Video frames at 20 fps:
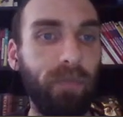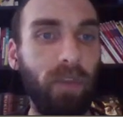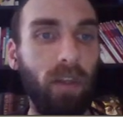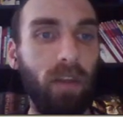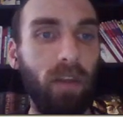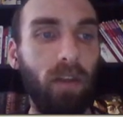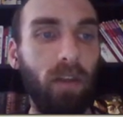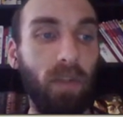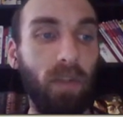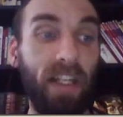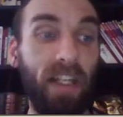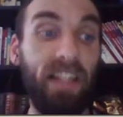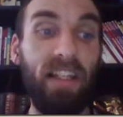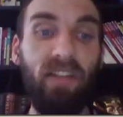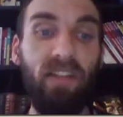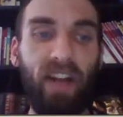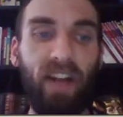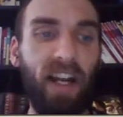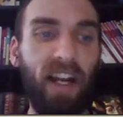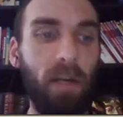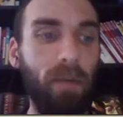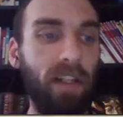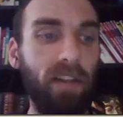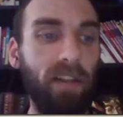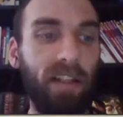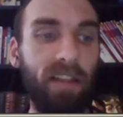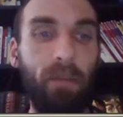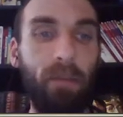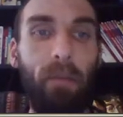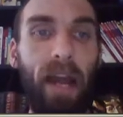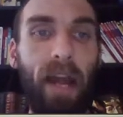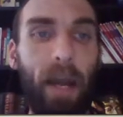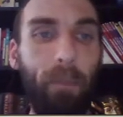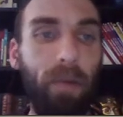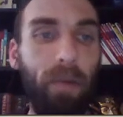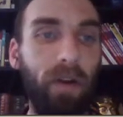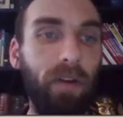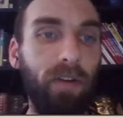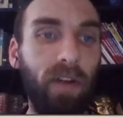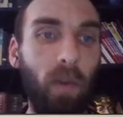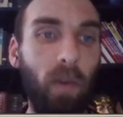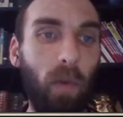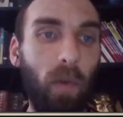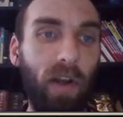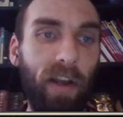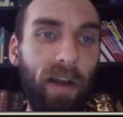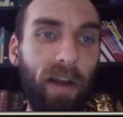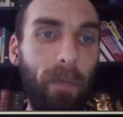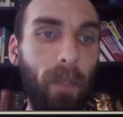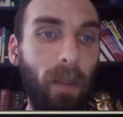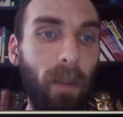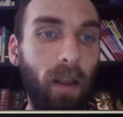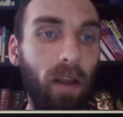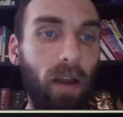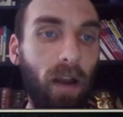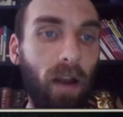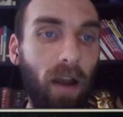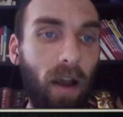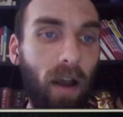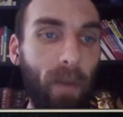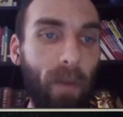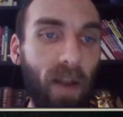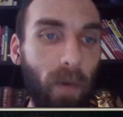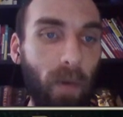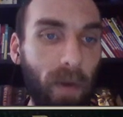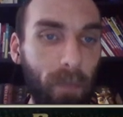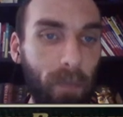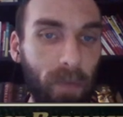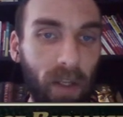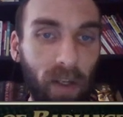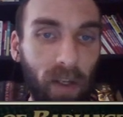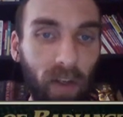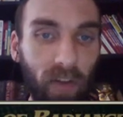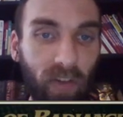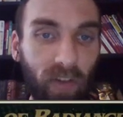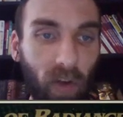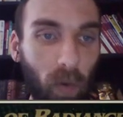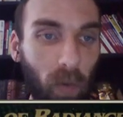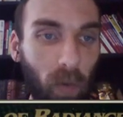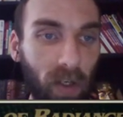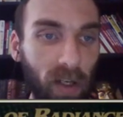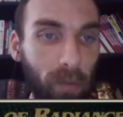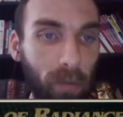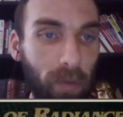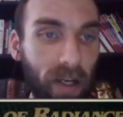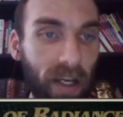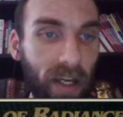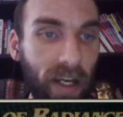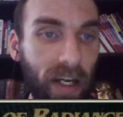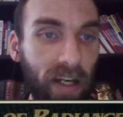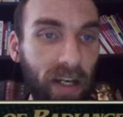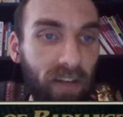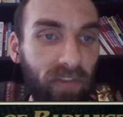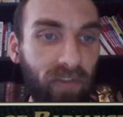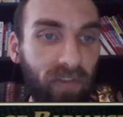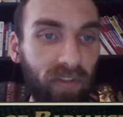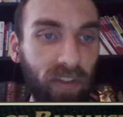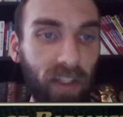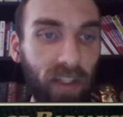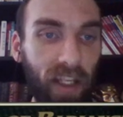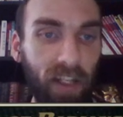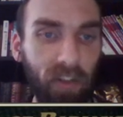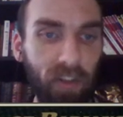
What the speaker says: with like the environment, like the map and whatnot. Anyway, so we're gonna buy flail,